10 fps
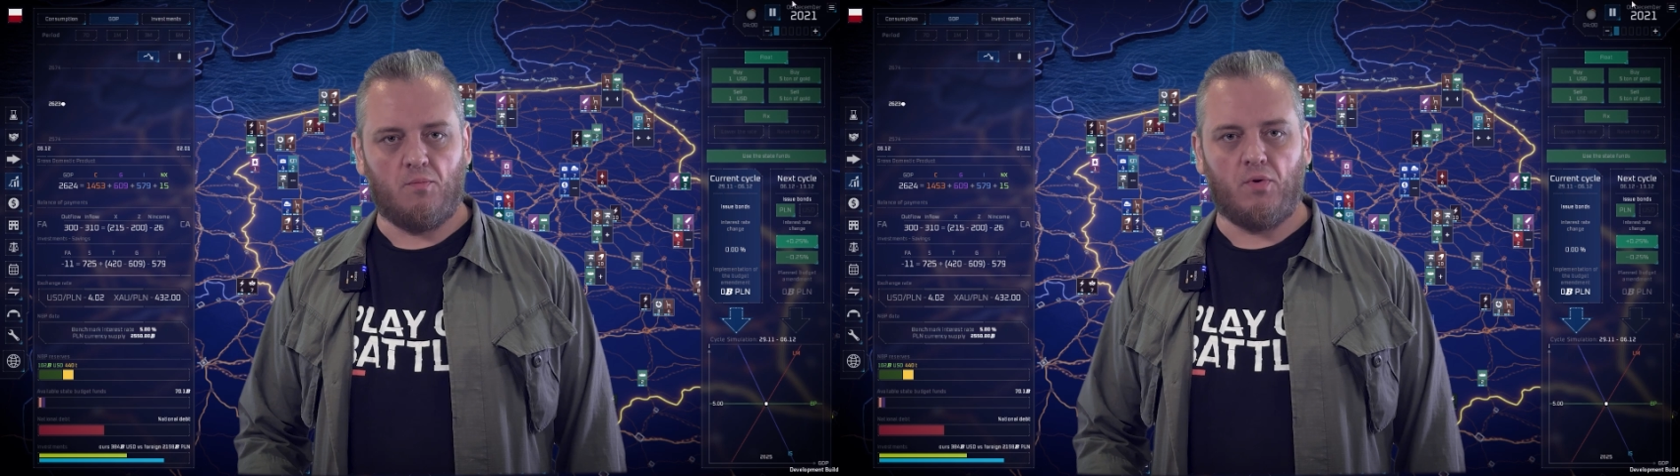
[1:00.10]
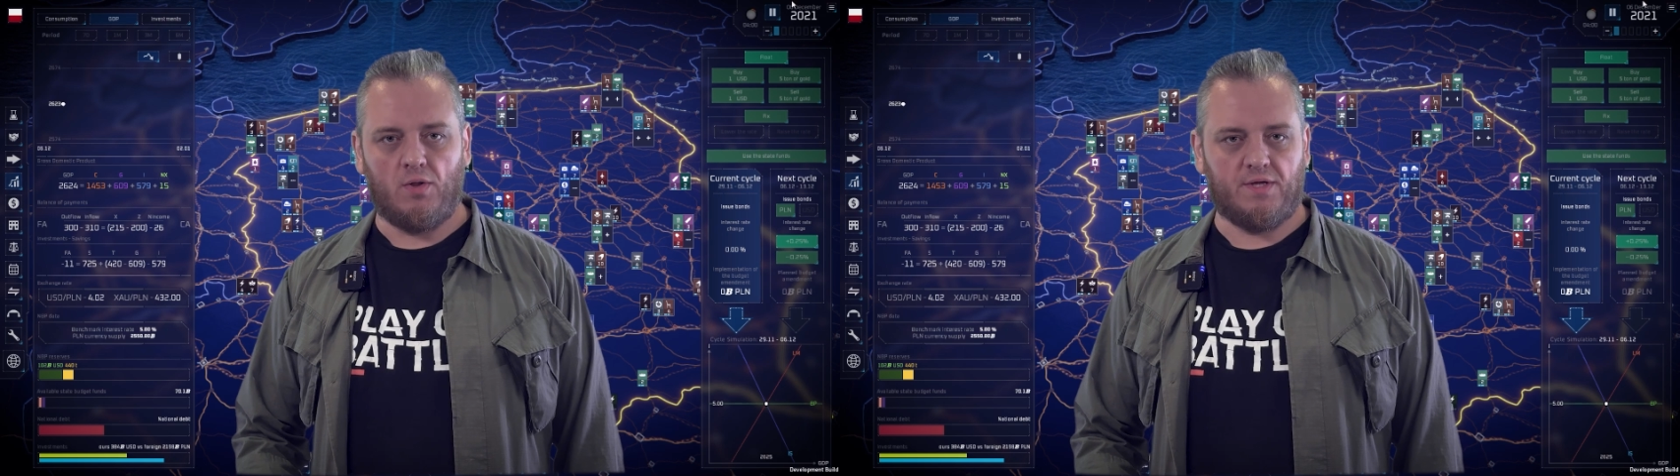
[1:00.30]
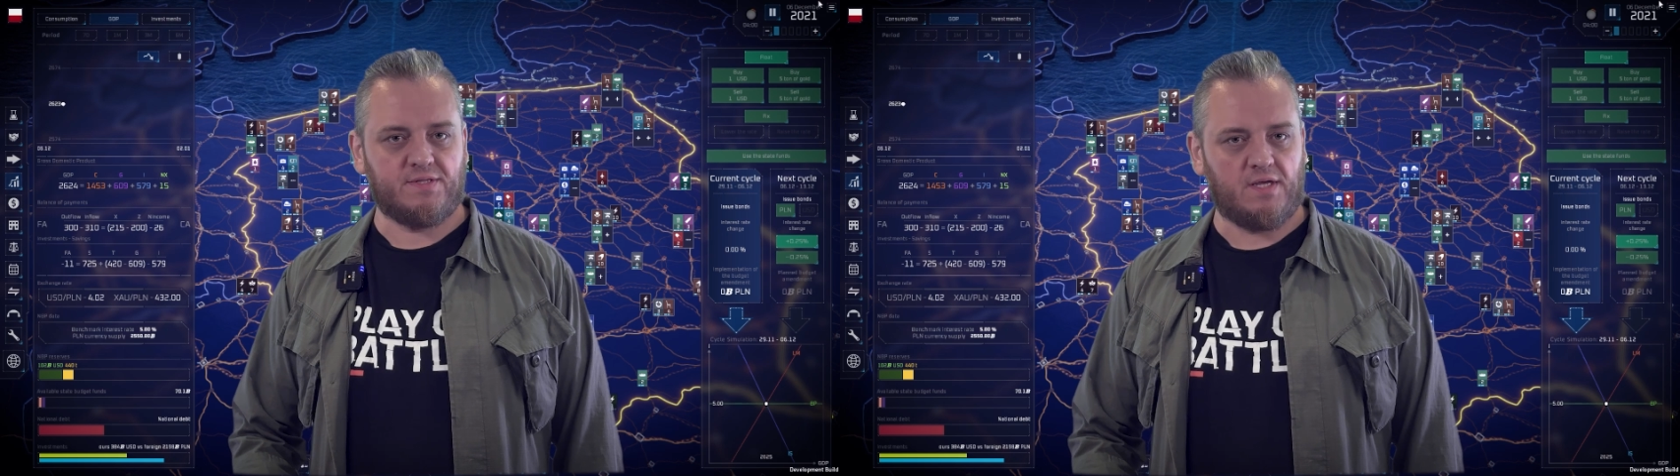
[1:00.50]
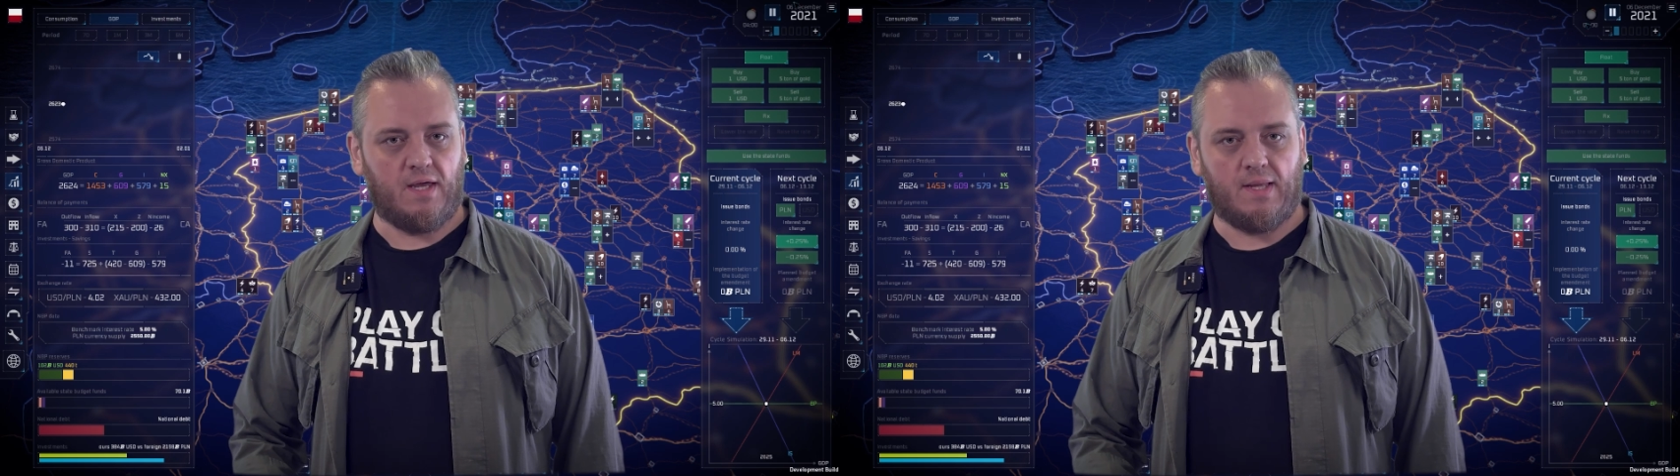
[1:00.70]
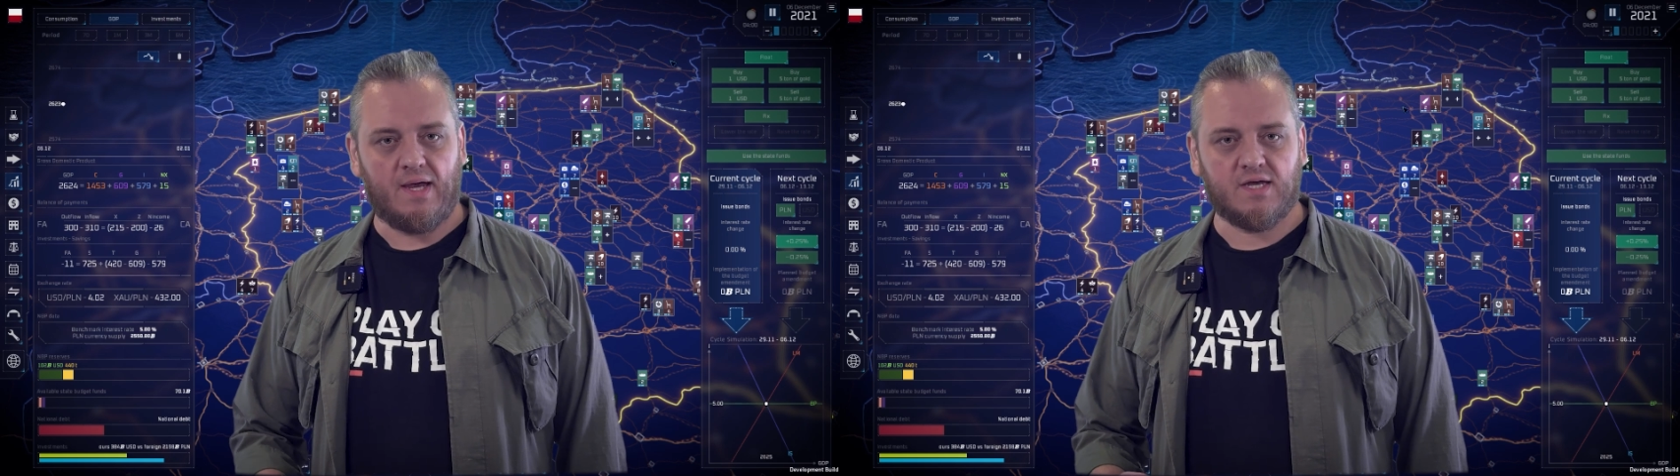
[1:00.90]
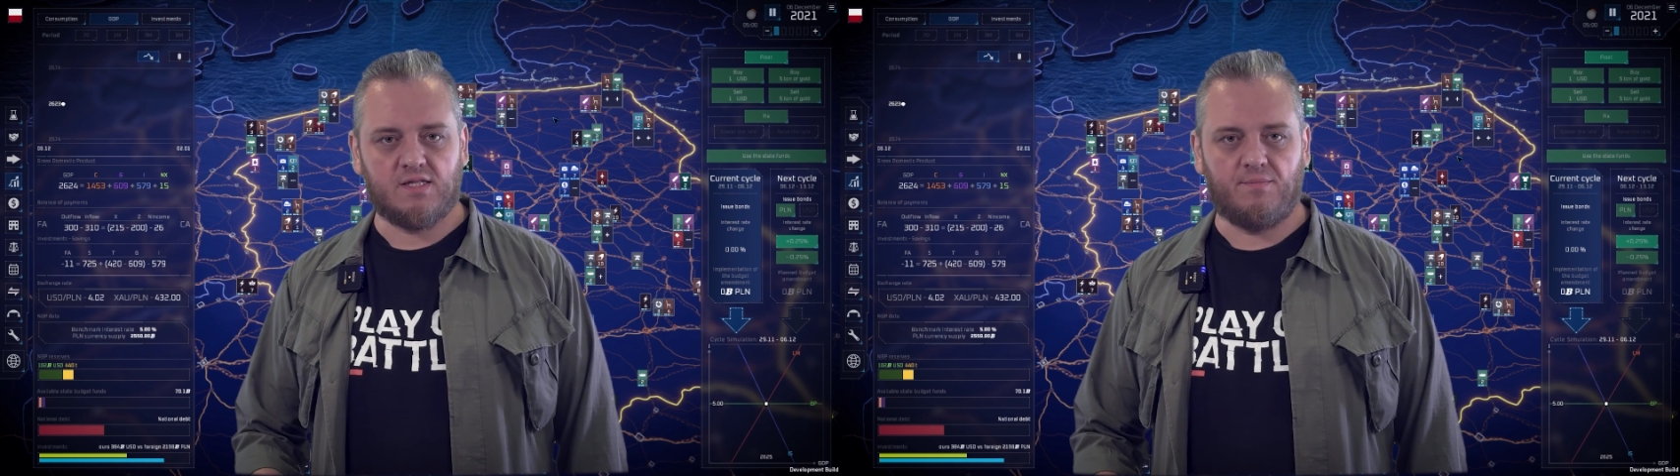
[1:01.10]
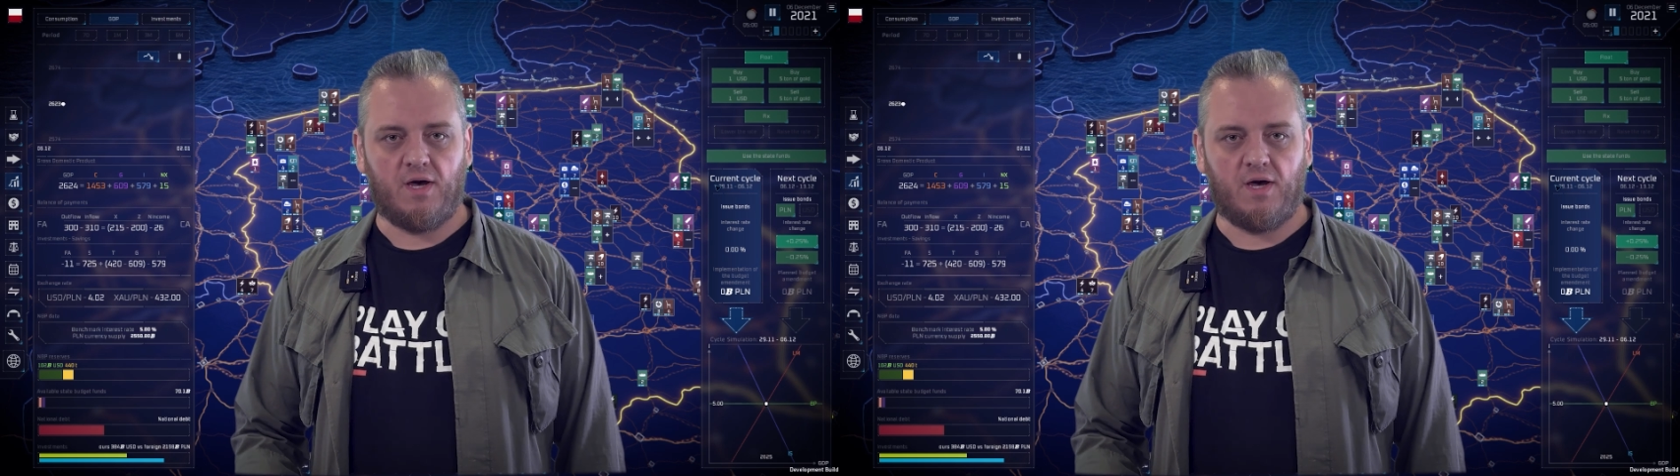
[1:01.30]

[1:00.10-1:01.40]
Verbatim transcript: component, and I can